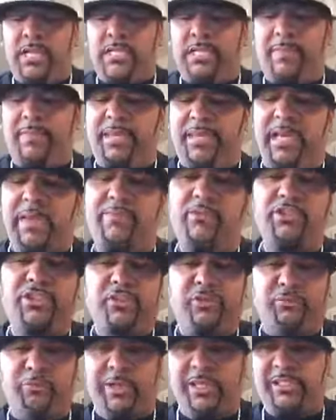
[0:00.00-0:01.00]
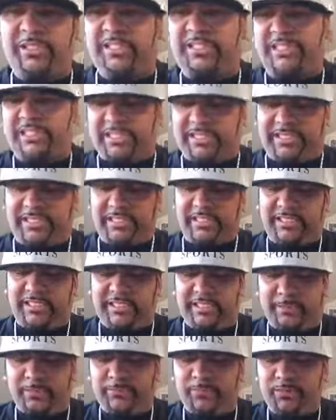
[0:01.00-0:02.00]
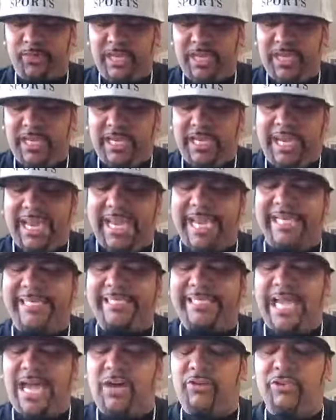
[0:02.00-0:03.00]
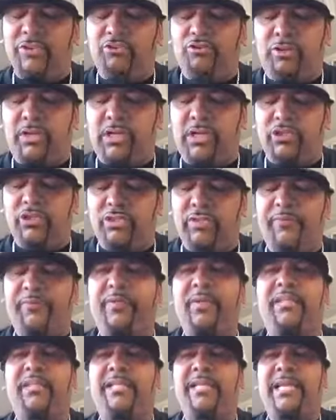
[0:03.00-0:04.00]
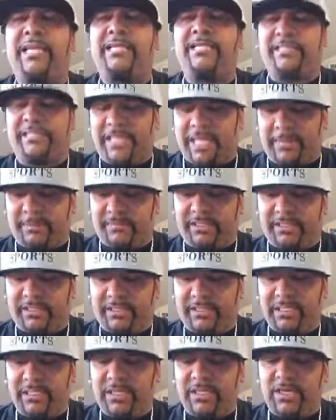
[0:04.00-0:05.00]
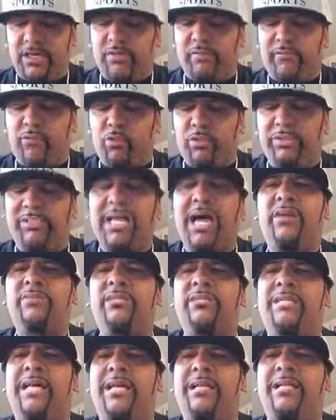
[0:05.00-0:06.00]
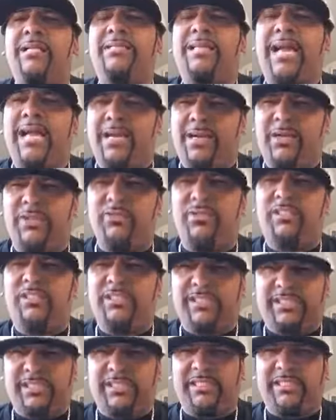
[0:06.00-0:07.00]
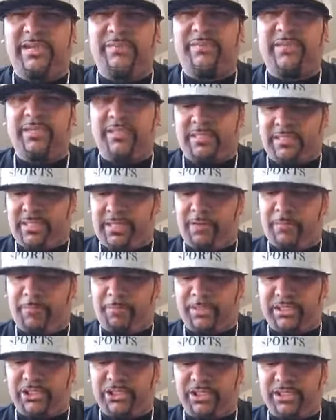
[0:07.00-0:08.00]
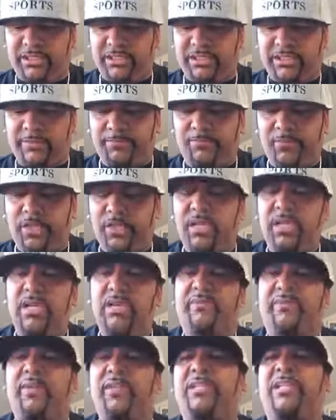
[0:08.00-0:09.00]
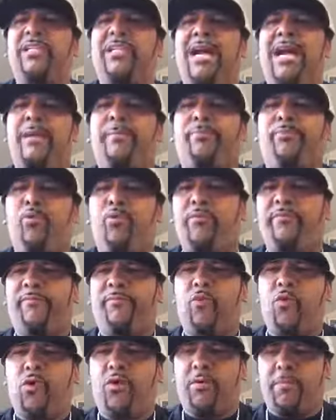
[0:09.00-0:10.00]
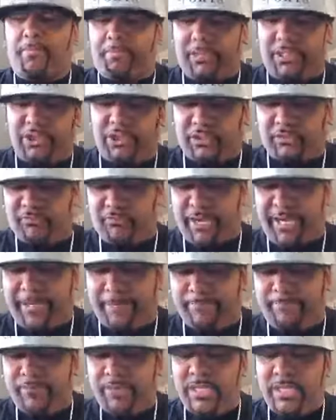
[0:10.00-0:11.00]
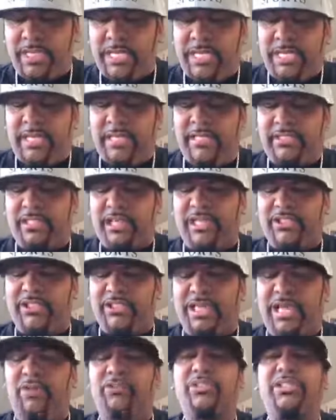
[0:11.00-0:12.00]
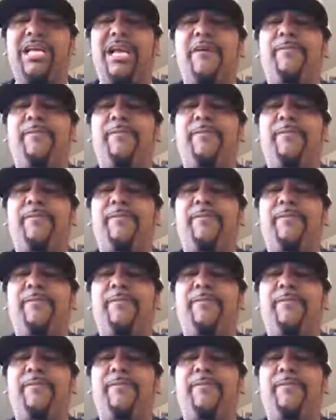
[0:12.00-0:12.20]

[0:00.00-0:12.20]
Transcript: Let me give you his career statistics. 8,358 attempts, 4,967 completions, 59.4 completion rate, touchdowns, he